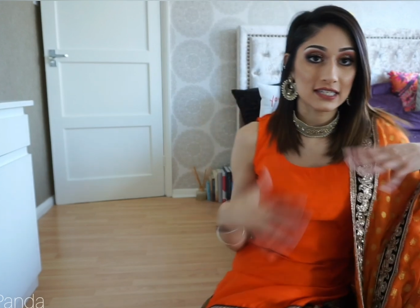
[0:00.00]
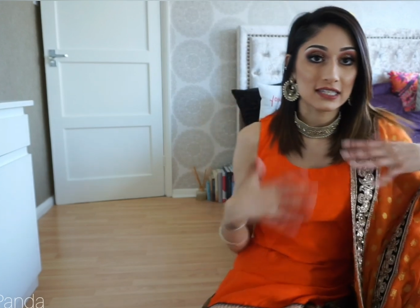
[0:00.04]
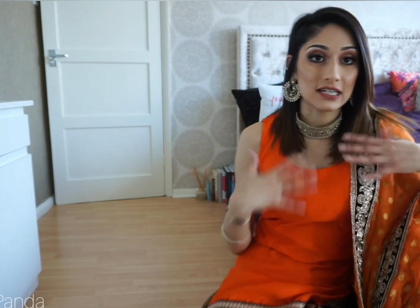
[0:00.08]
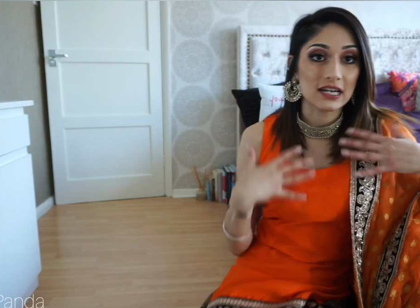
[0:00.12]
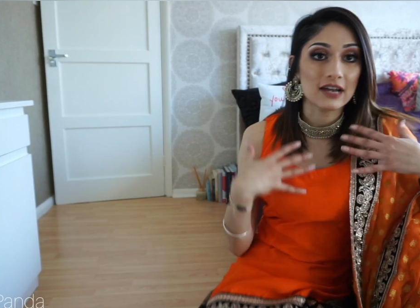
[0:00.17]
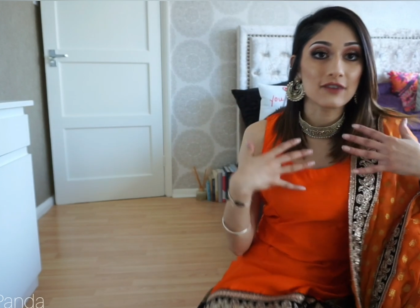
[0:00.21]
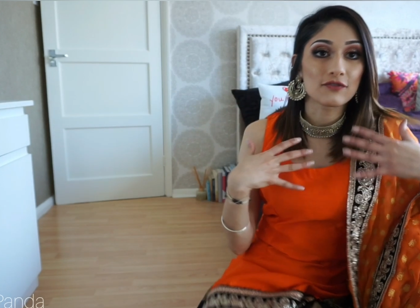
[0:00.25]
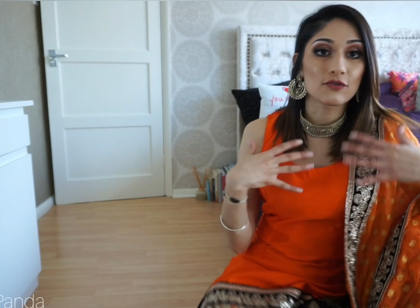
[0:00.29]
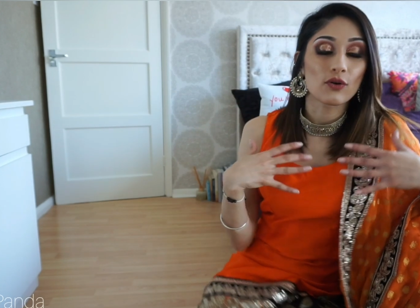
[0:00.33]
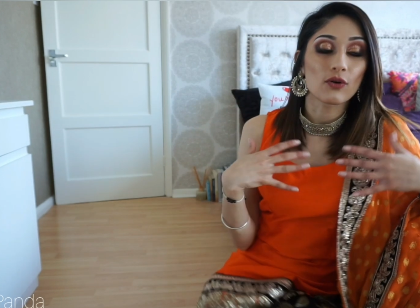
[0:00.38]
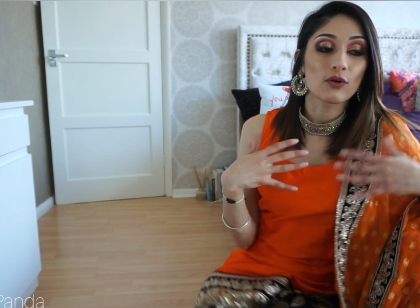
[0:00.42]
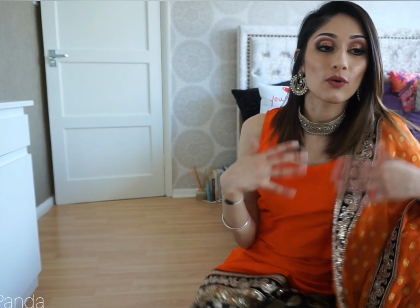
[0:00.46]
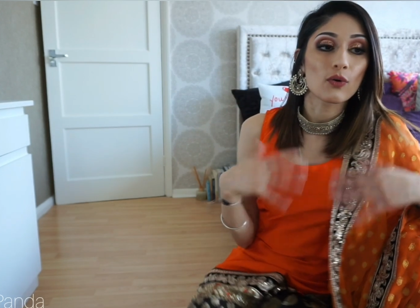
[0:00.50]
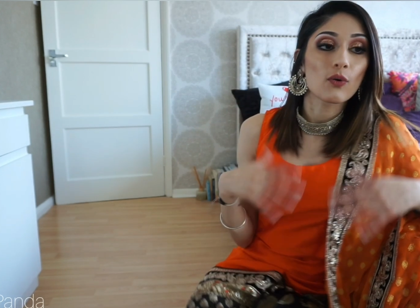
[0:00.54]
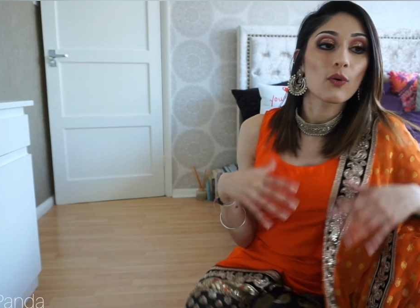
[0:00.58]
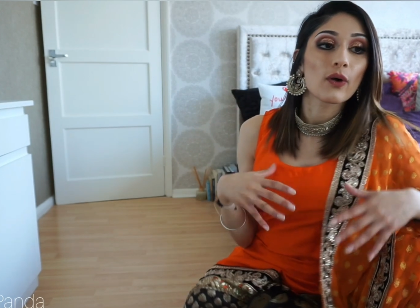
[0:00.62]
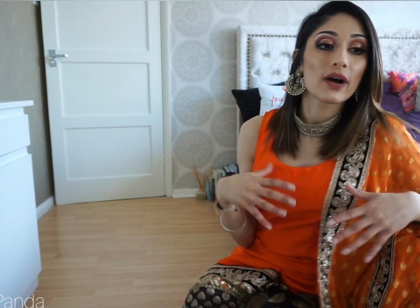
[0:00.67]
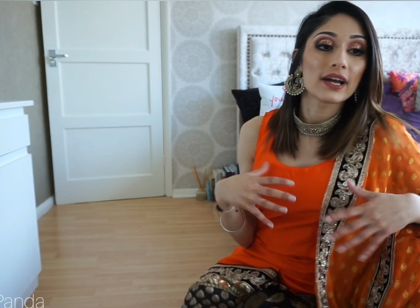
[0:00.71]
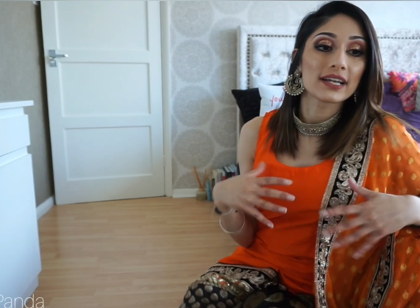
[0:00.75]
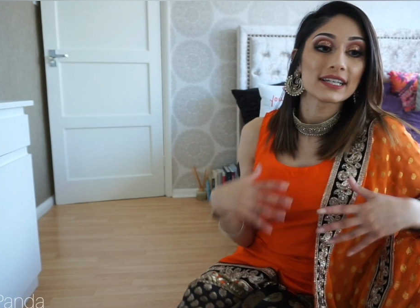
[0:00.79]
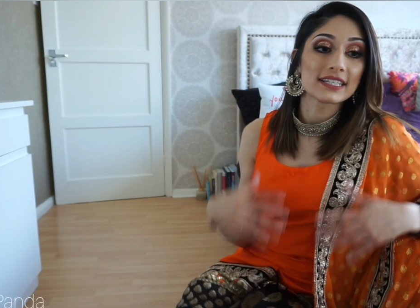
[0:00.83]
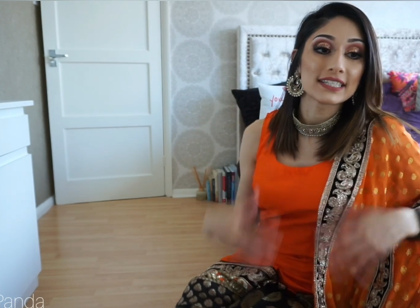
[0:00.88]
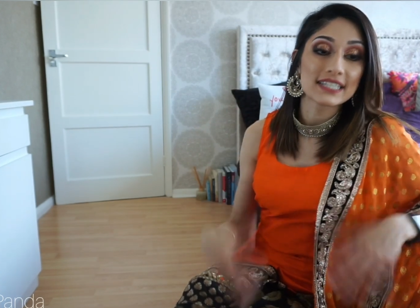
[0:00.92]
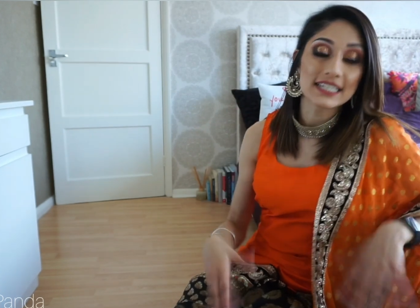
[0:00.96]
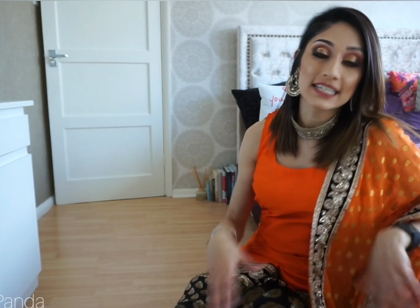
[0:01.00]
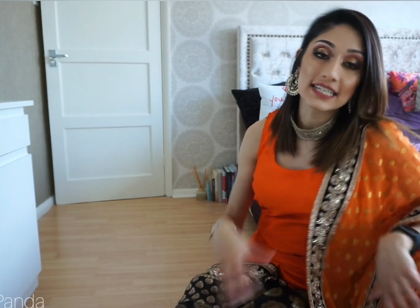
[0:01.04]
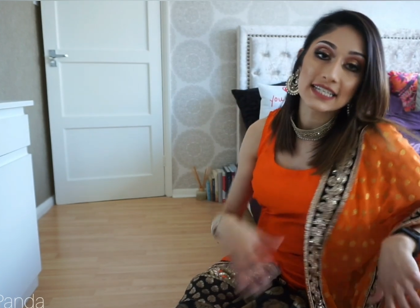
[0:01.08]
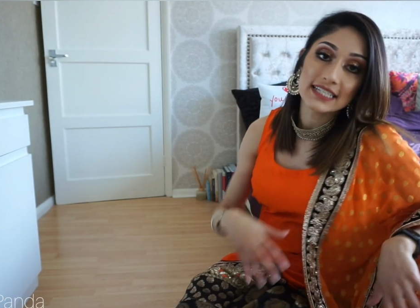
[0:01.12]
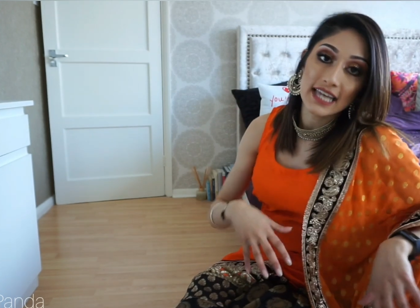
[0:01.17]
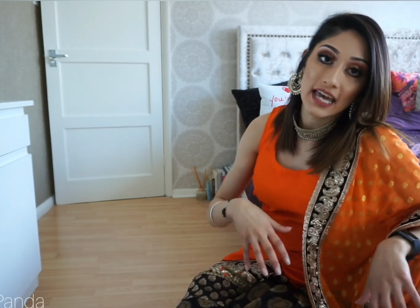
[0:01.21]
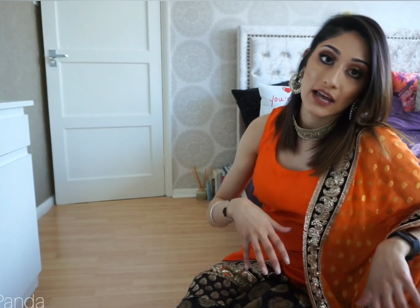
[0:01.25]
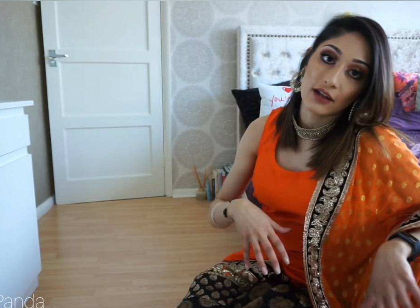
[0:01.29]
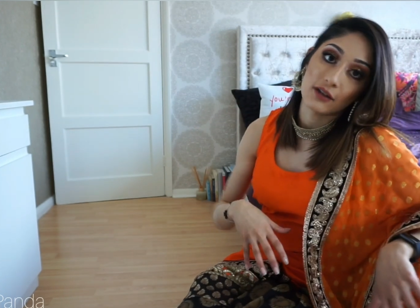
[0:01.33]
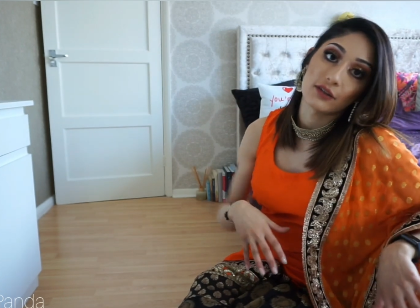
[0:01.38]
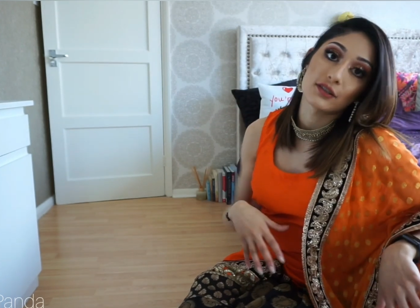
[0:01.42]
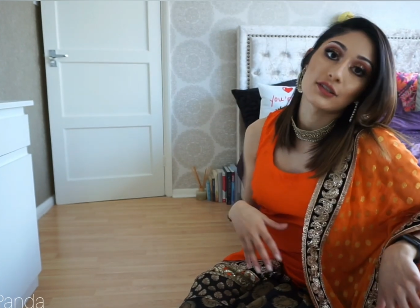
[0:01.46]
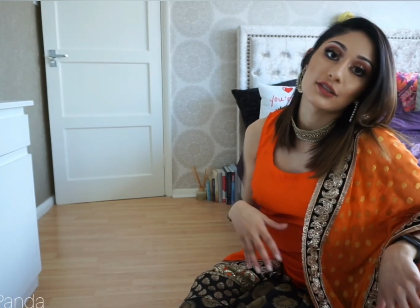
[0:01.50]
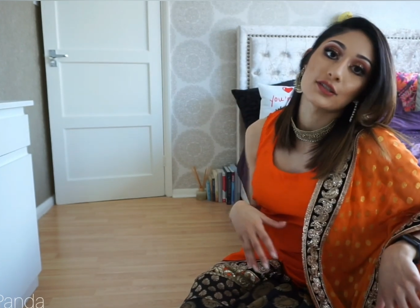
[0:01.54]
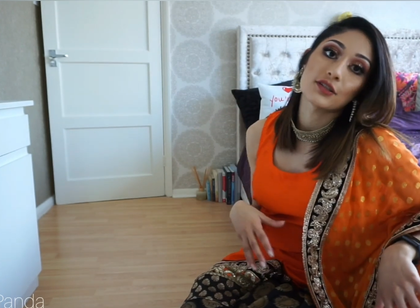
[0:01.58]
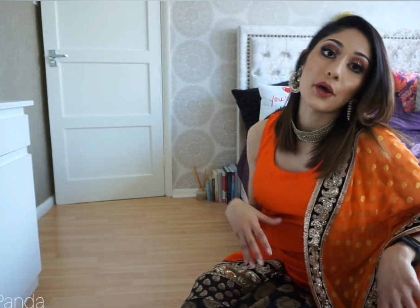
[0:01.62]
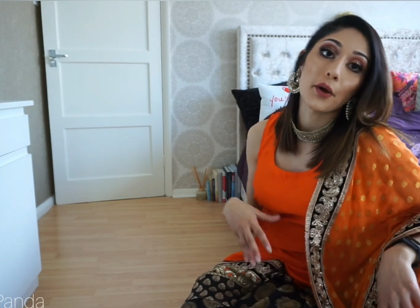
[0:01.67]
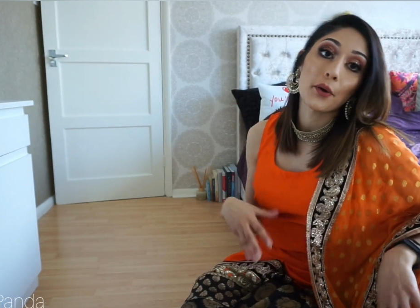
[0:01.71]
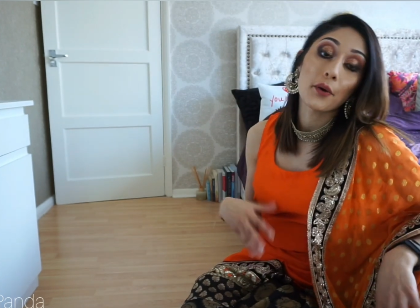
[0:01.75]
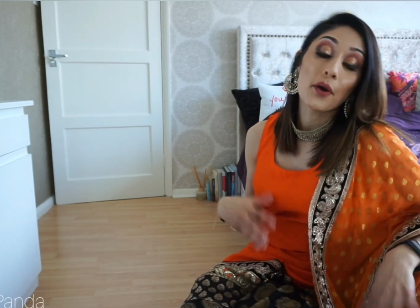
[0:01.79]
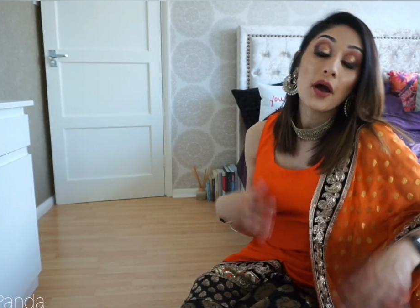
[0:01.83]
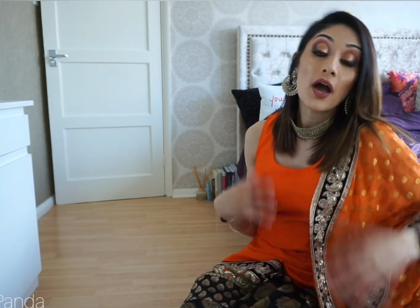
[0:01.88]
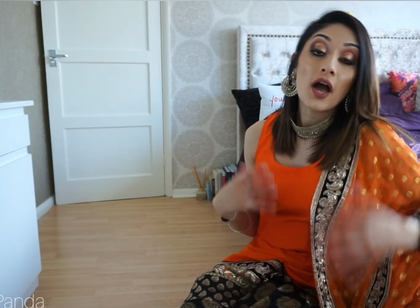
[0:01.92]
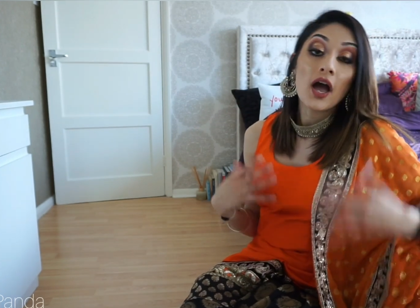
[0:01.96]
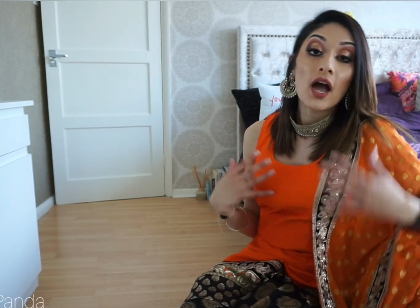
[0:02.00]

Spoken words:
and I've gone quite detailed, so